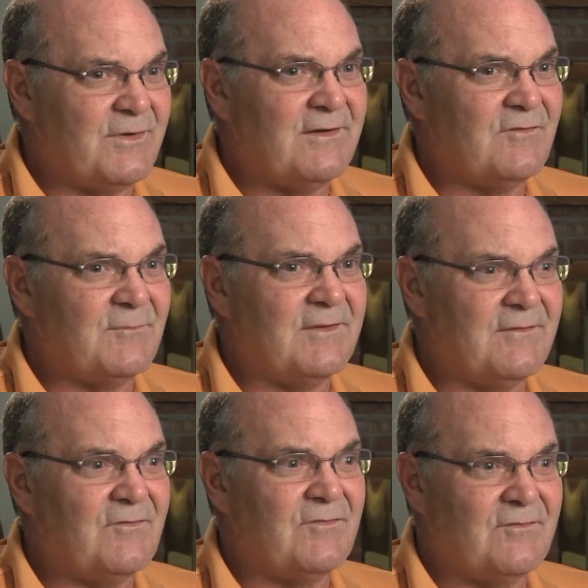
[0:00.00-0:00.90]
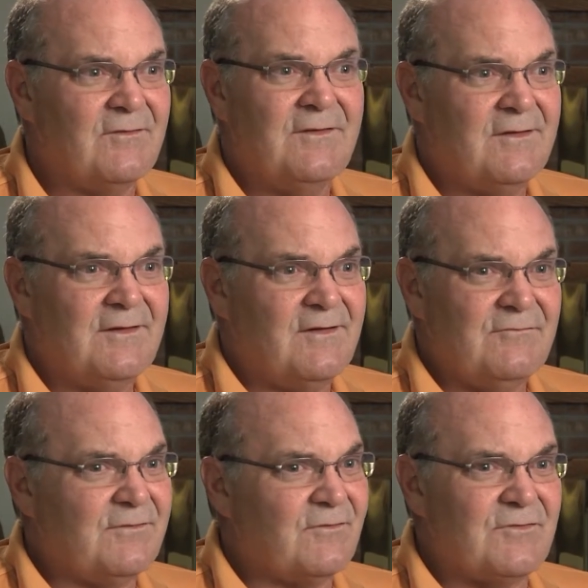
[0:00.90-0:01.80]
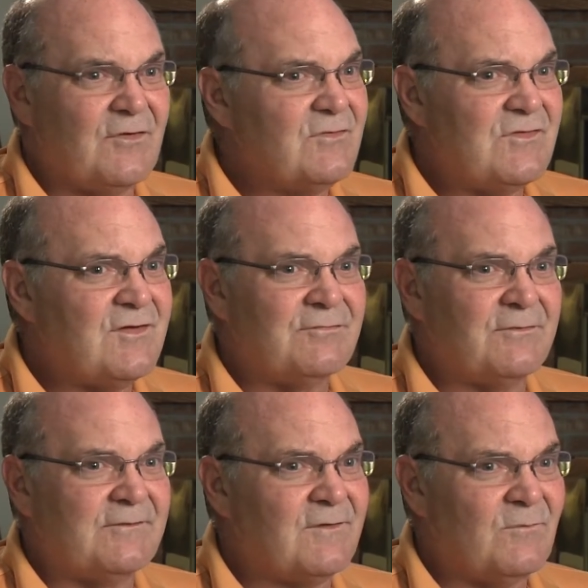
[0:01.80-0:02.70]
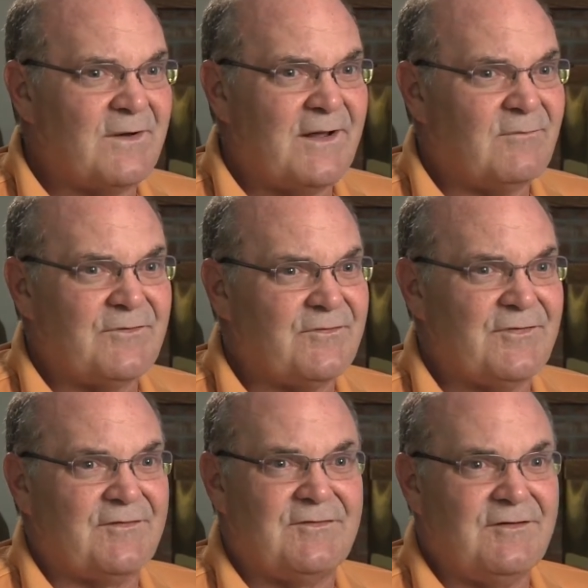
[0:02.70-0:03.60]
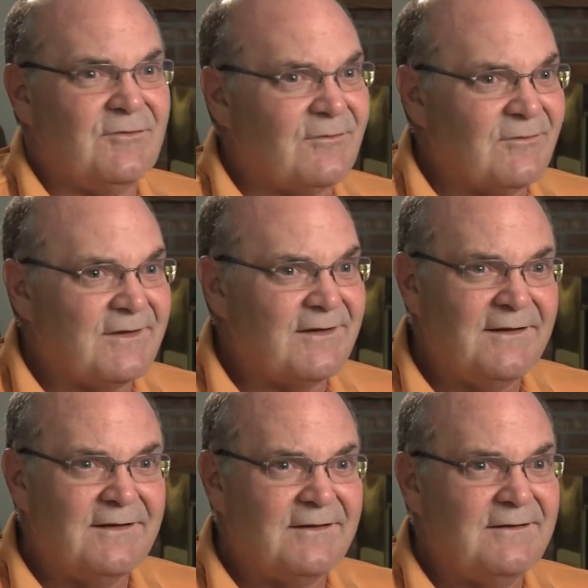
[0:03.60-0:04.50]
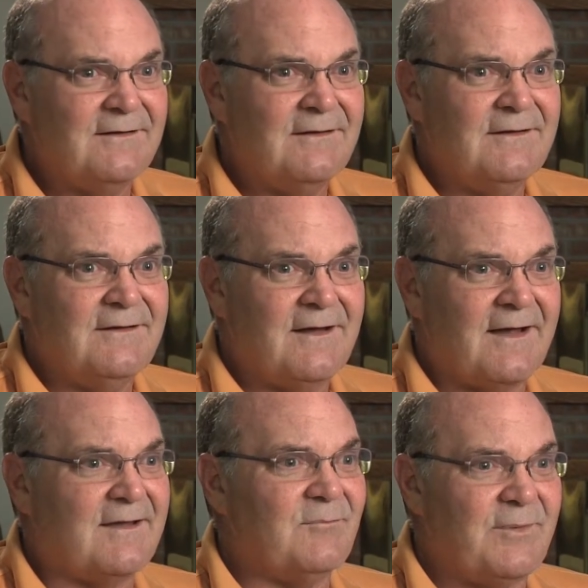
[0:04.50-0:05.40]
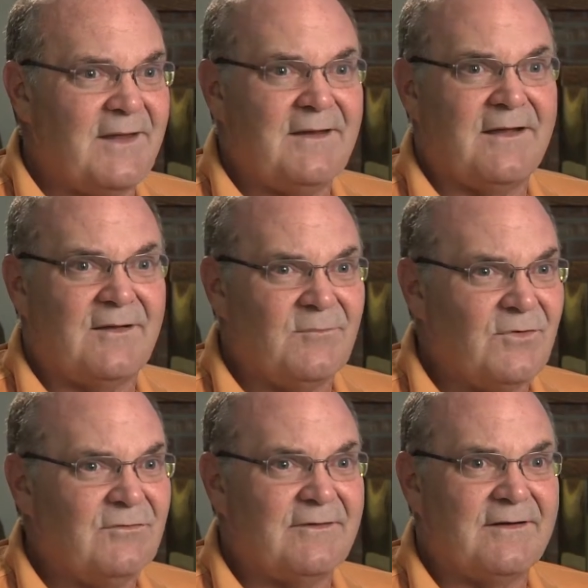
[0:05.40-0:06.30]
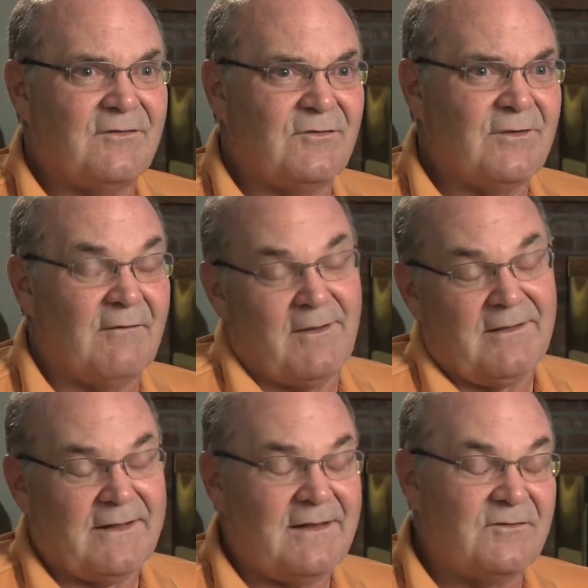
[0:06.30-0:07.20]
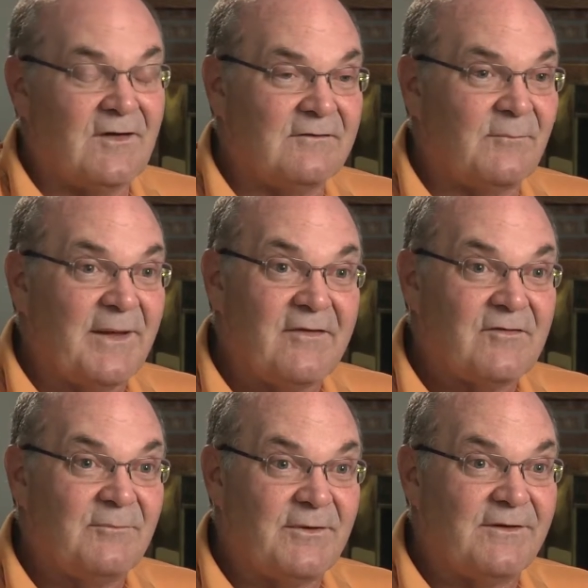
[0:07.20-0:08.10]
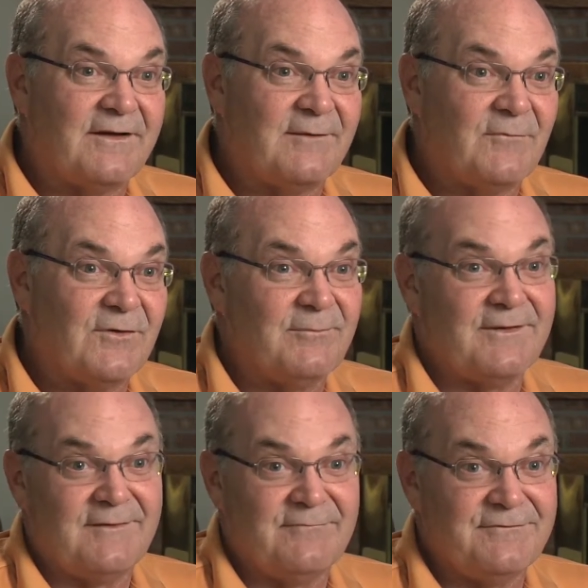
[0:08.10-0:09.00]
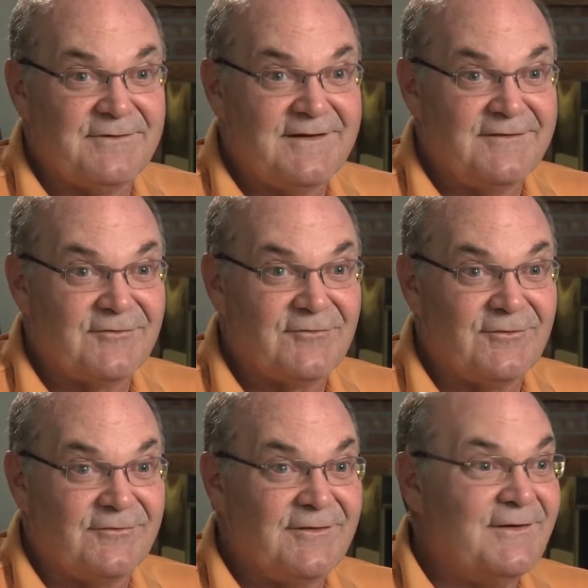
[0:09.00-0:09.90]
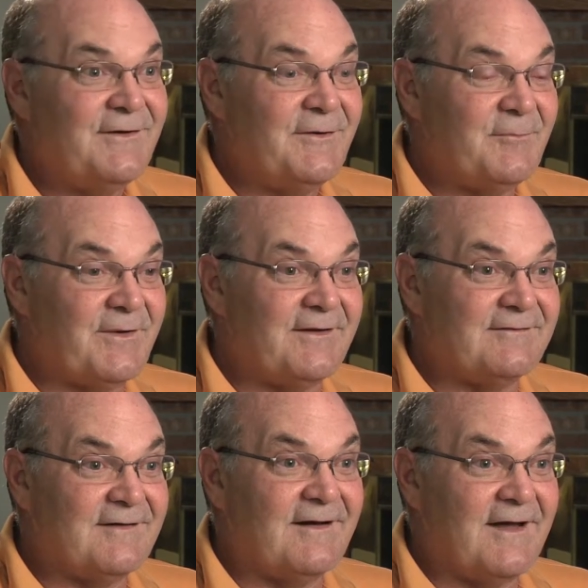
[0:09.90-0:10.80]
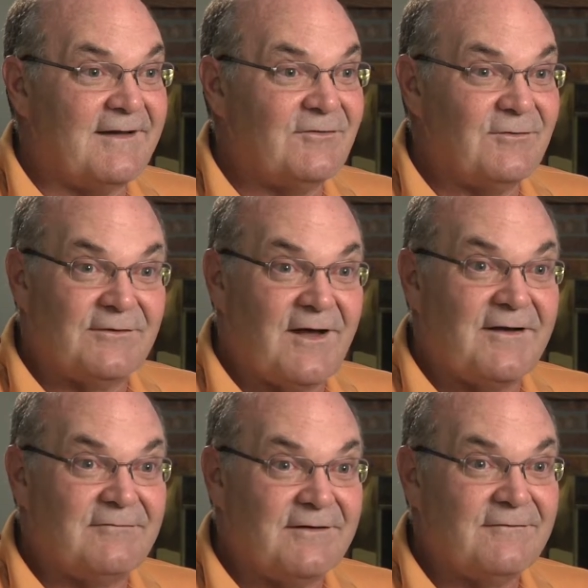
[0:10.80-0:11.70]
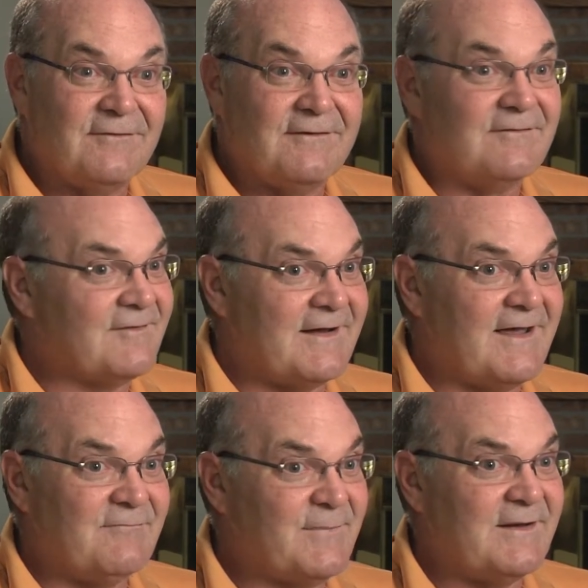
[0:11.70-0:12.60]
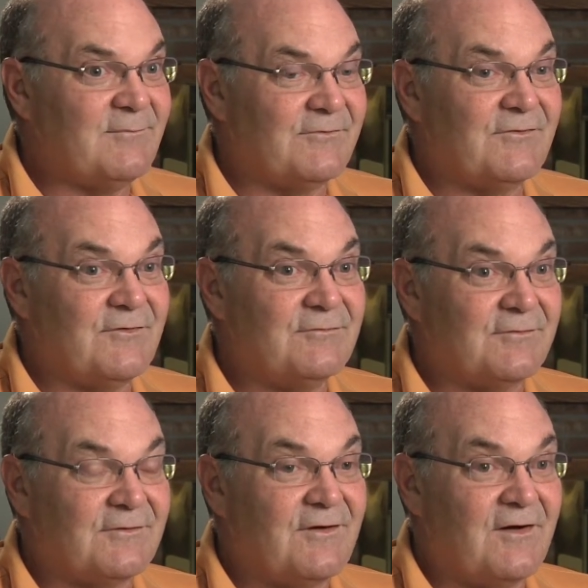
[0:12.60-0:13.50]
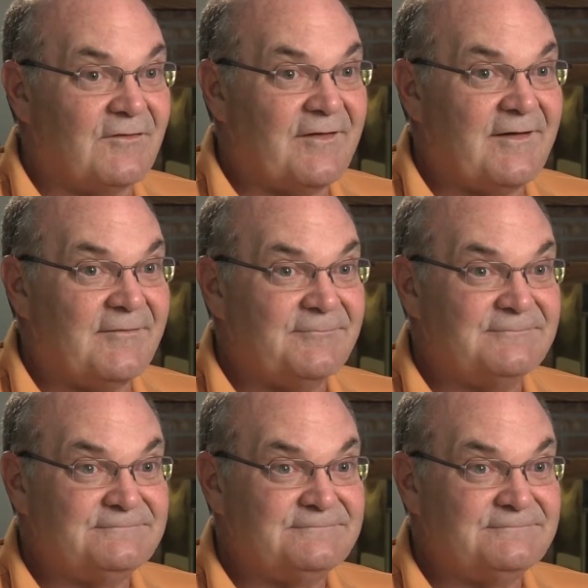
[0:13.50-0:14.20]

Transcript: put into me. This feels no different than when I was a 16-year-old kid. I can bend, I can move, I can do it. Well, I can't dunk the basketball anymore, but I'm 58 years old. But I can do a lot of other things that I haven't been able to do for a long time.